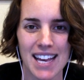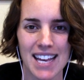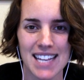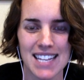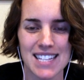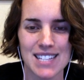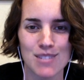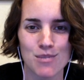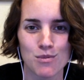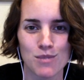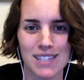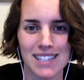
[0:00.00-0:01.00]
is
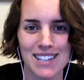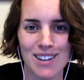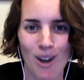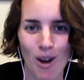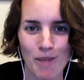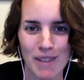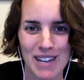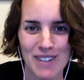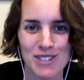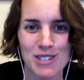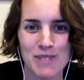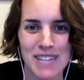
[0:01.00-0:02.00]
really calming,
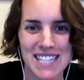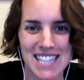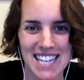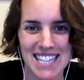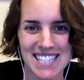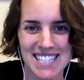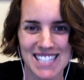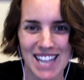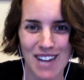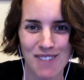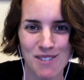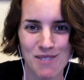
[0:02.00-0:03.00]
which makes sense, because
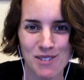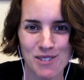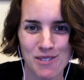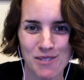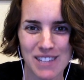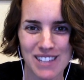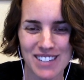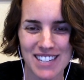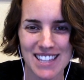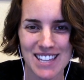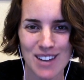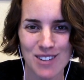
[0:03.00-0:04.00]
how do we feel when we look
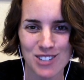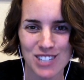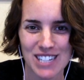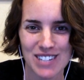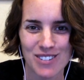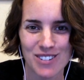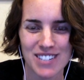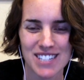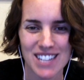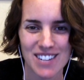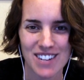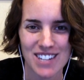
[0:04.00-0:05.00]
at the ocean or a
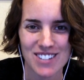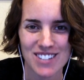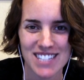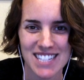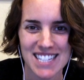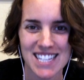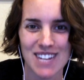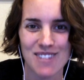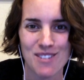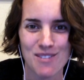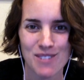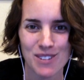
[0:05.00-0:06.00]
sunrise or a sunset?
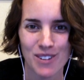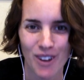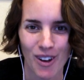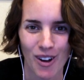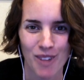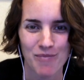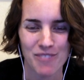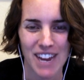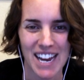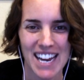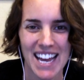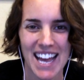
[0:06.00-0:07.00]
We feel calm,
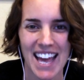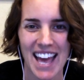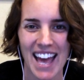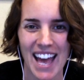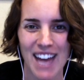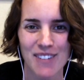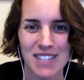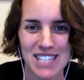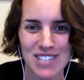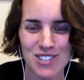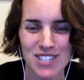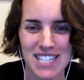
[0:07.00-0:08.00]
right? And what's
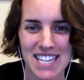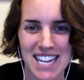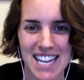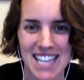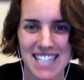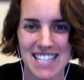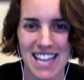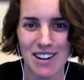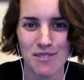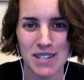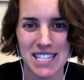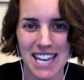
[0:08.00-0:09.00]
interesting is
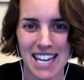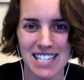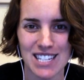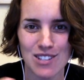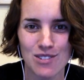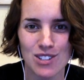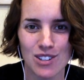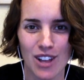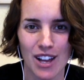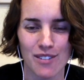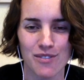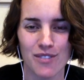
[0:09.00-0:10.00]
that we tend to use
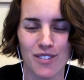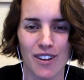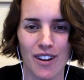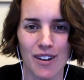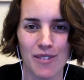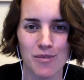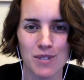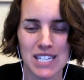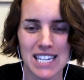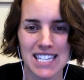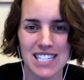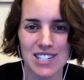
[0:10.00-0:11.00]
we
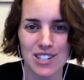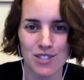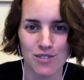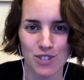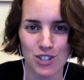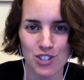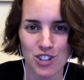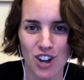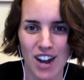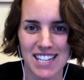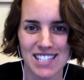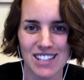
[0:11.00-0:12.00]
tend to converge our
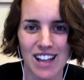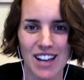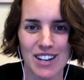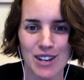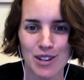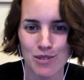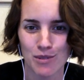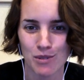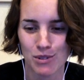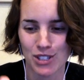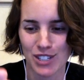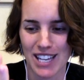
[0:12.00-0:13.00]
eyes a lot when
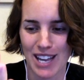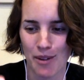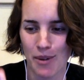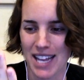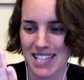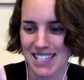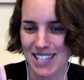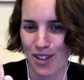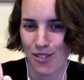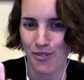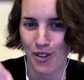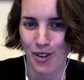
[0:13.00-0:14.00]
we're looking at what?
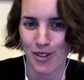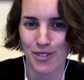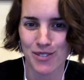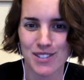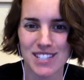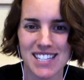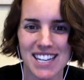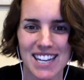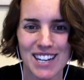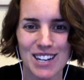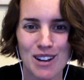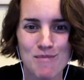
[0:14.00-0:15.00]
Cell phones,
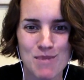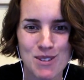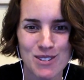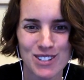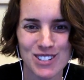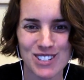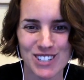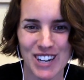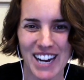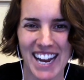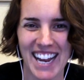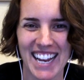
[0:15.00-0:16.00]
computer
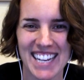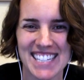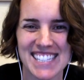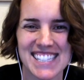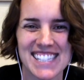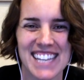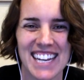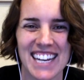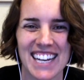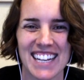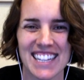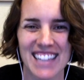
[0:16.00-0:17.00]
screens,
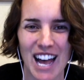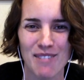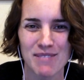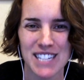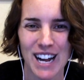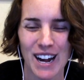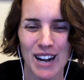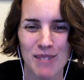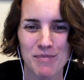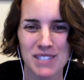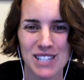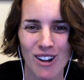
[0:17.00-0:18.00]

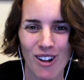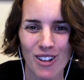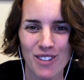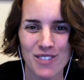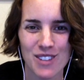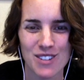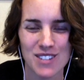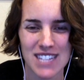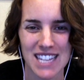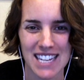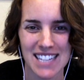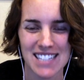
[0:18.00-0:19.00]
laptops, all of those
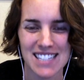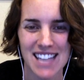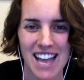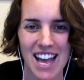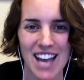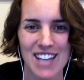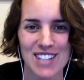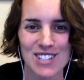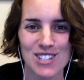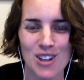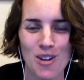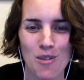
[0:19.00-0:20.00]
things.
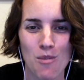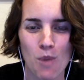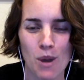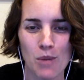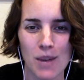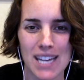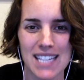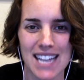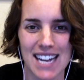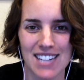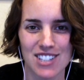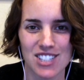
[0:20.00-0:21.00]
So one way
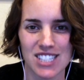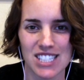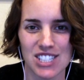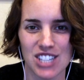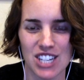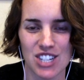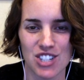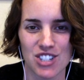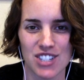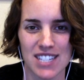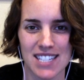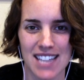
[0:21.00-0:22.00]
to actually change
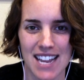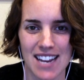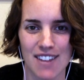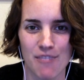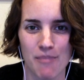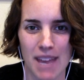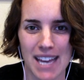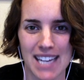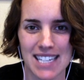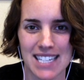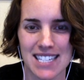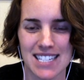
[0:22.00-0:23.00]
your state of
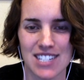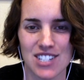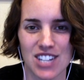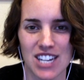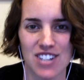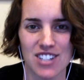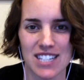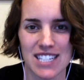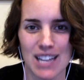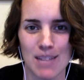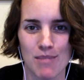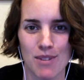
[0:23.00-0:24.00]
mind is to change the
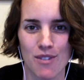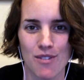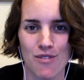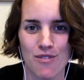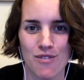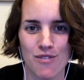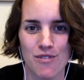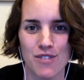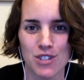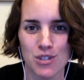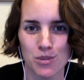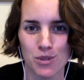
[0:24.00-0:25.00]
type of
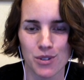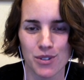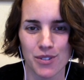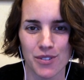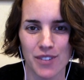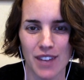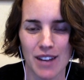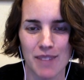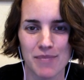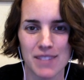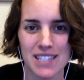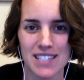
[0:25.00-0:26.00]
visual,
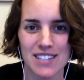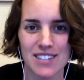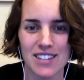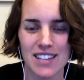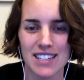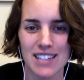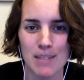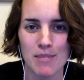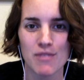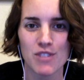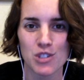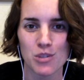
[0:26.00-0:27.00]
the type
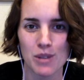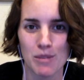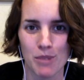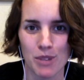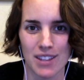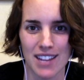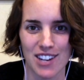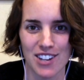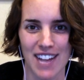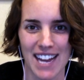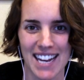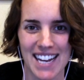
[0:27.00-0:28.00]
of visual input that you're
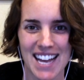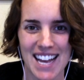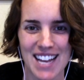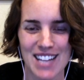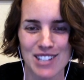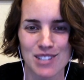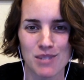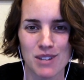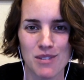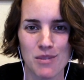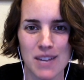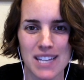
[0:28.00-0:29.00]
getting. So one
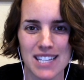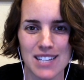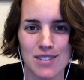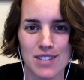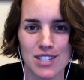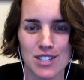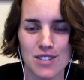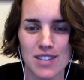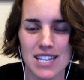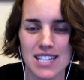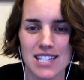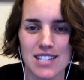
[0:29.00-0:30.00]
of the ways that you can do
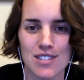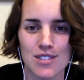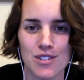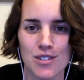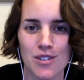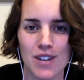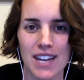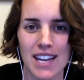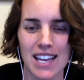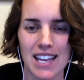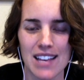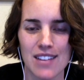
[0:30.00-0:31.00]
this is through
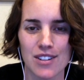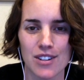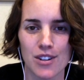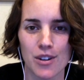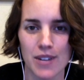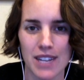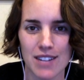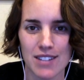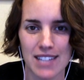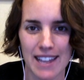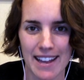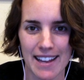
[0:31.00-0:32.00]
either going
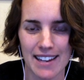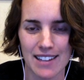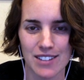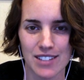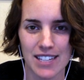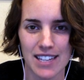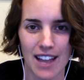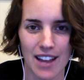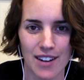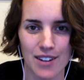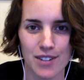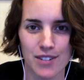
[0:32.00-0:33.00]
outside and looking
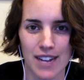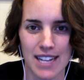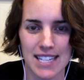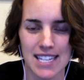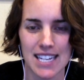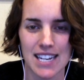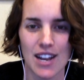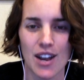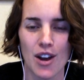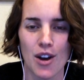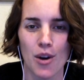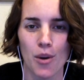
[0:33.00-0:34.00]
at a horizon,
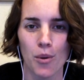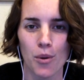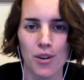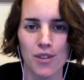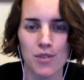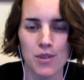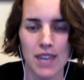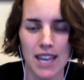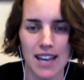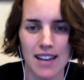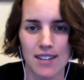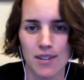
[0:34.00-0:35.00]
or if you
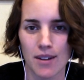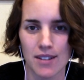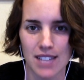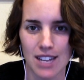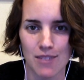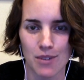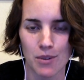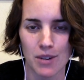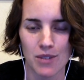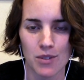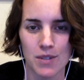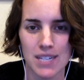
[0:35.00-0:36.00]
can't go outside for
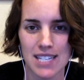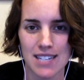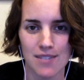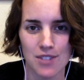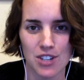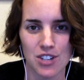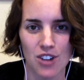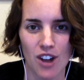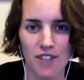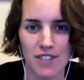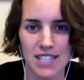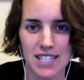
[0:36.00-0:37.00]
whatever reason, if you're in your
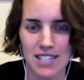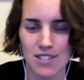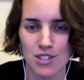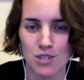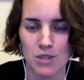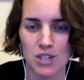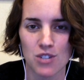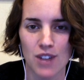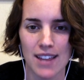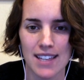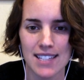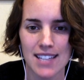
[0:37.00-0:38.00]
office and you just want to
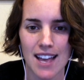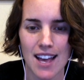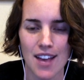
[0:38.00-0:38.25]
try this,